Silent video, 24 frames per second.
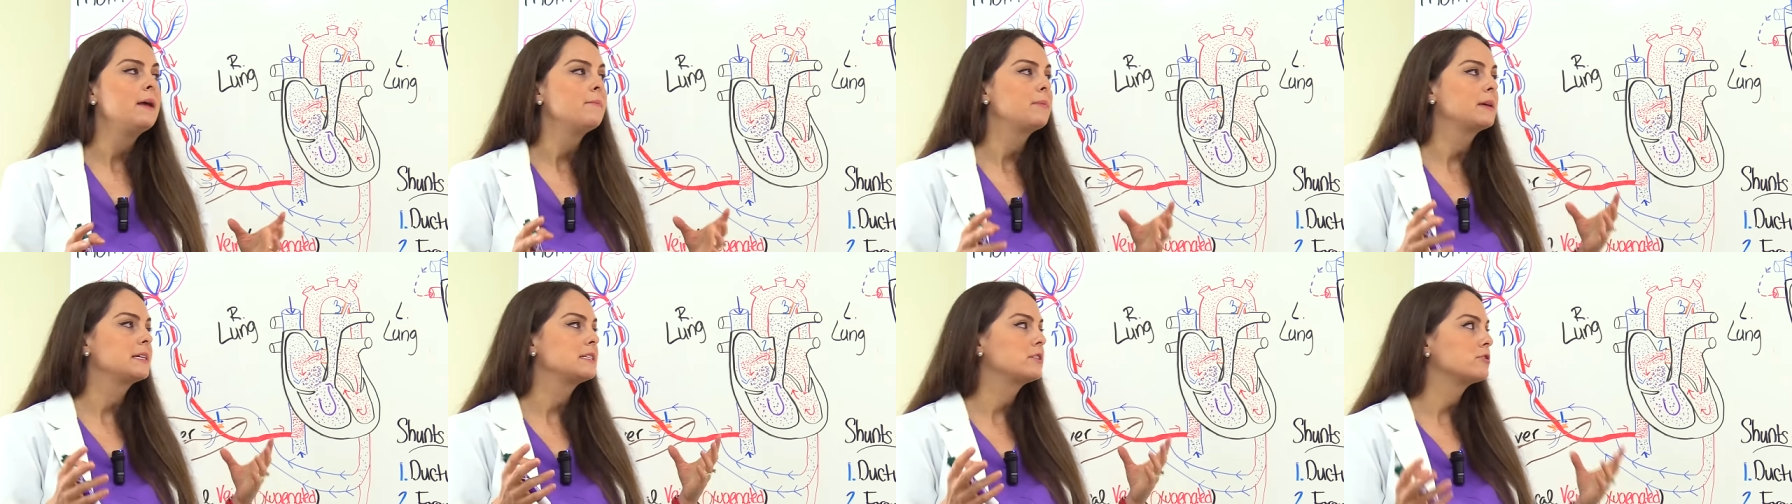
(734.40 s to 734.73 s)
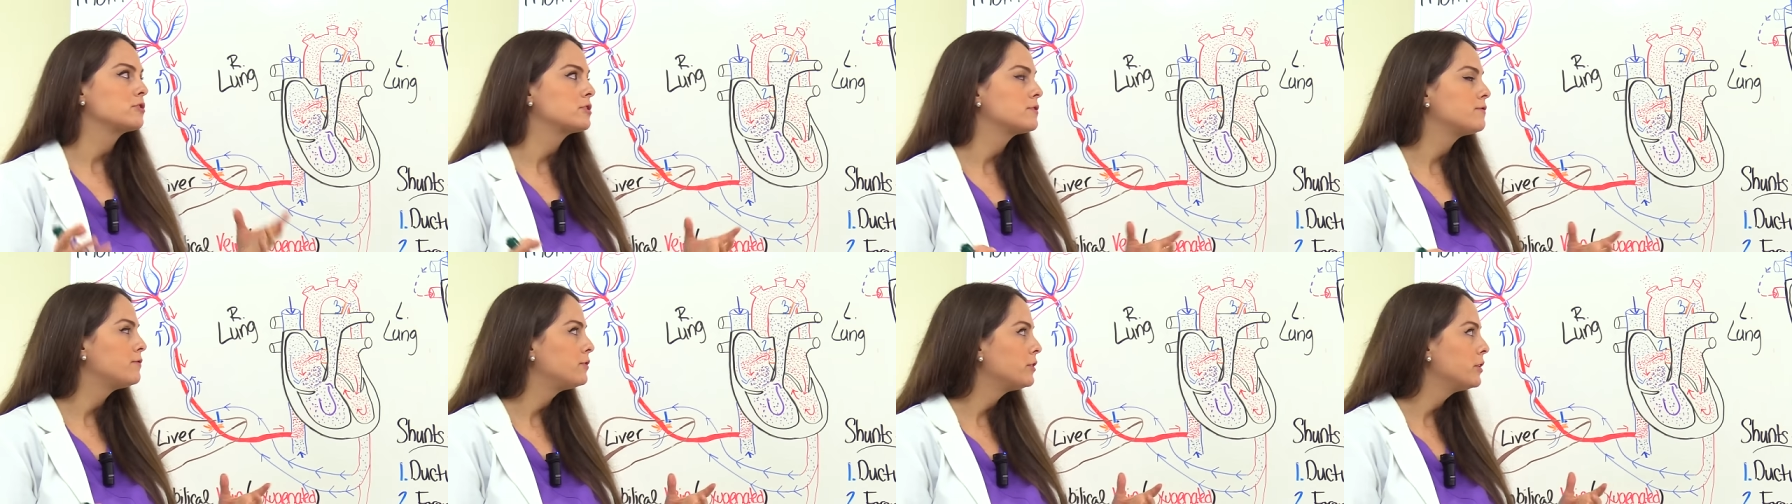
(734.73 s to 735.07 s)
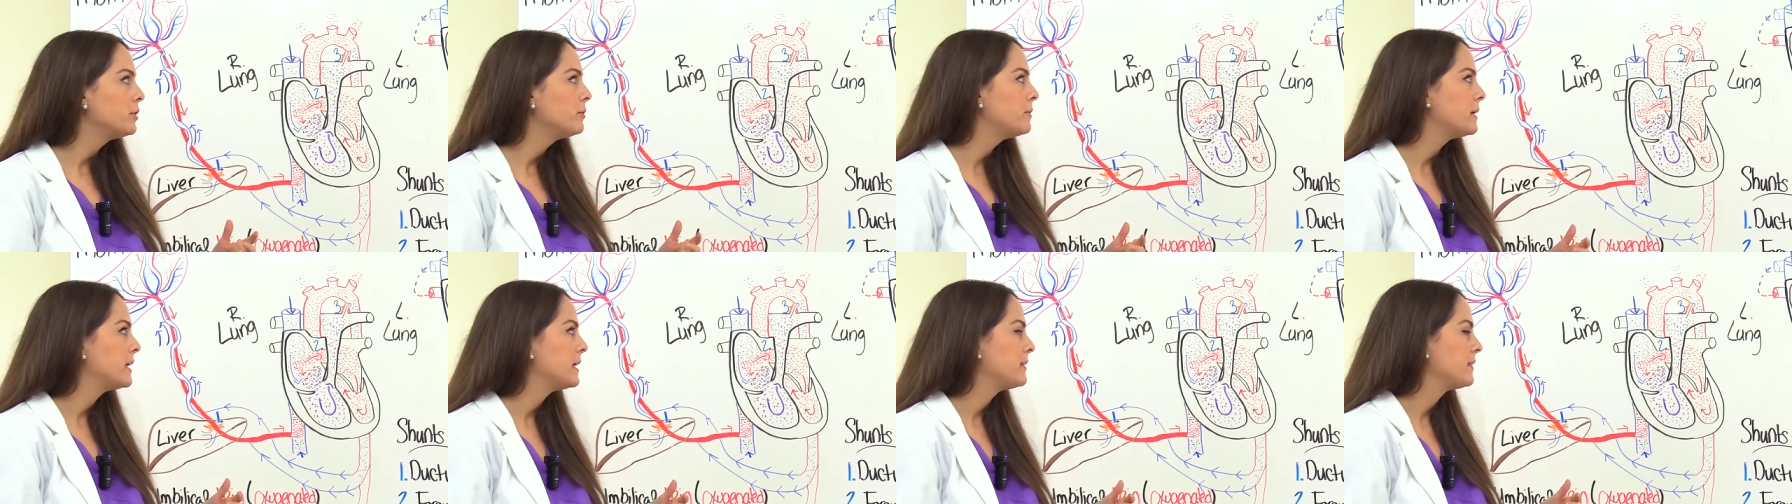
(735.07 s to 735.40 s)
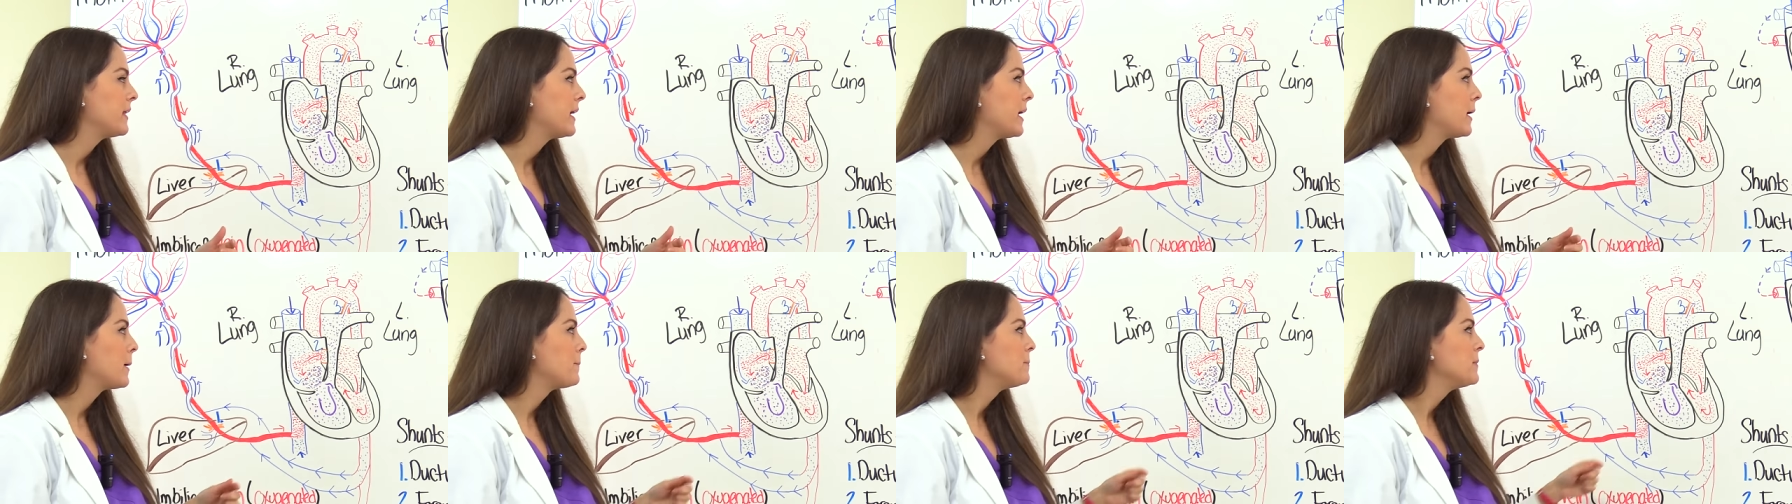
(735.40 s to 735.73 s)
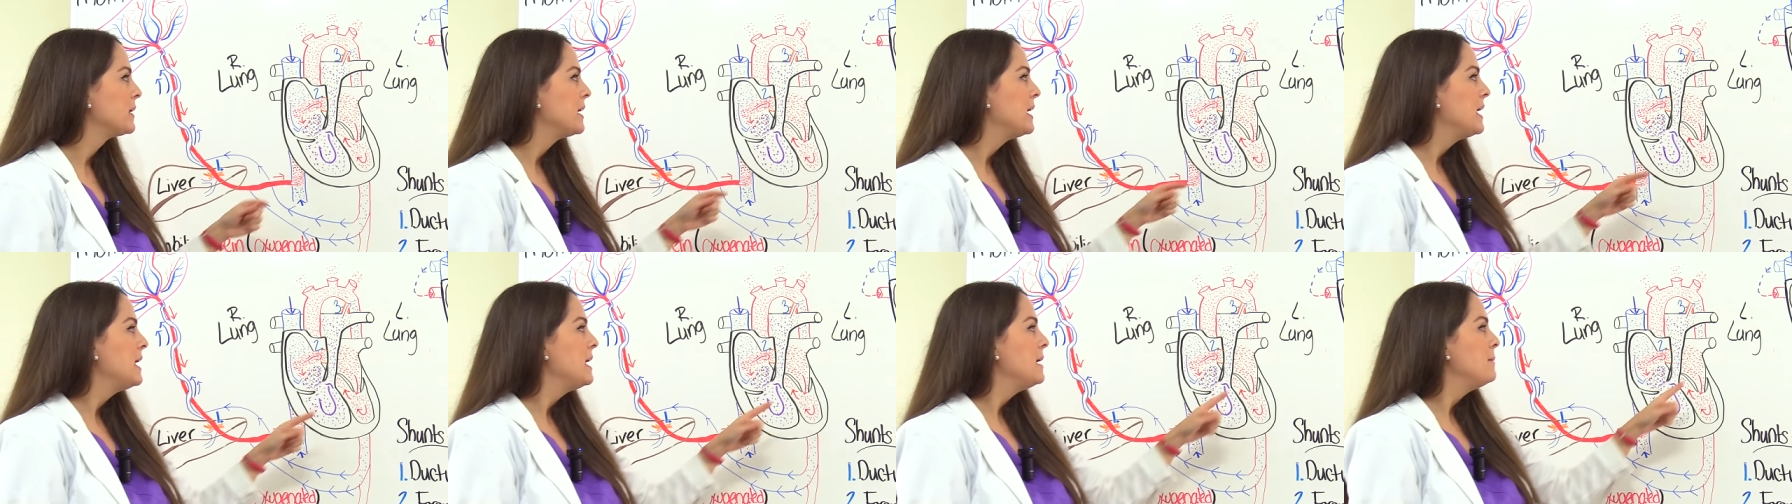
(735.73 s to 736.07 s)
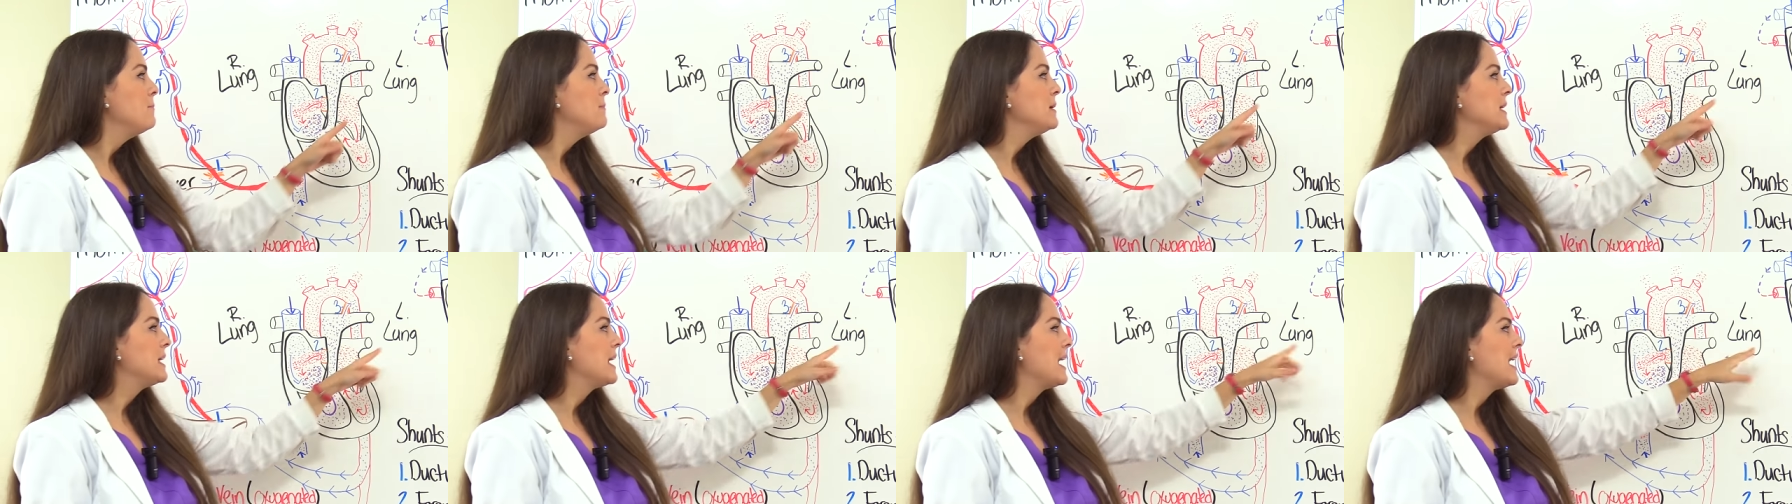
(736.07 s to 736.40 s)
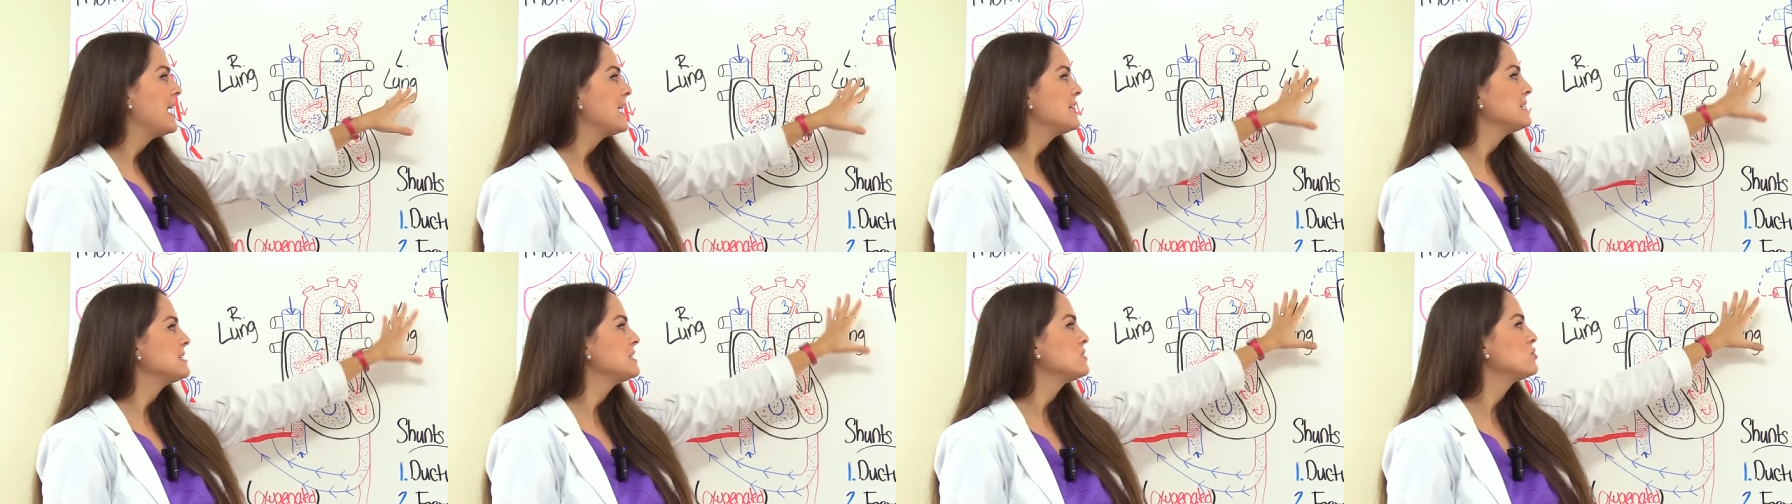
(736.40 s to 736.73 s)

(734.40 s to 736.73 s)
because there's fluid in there. Because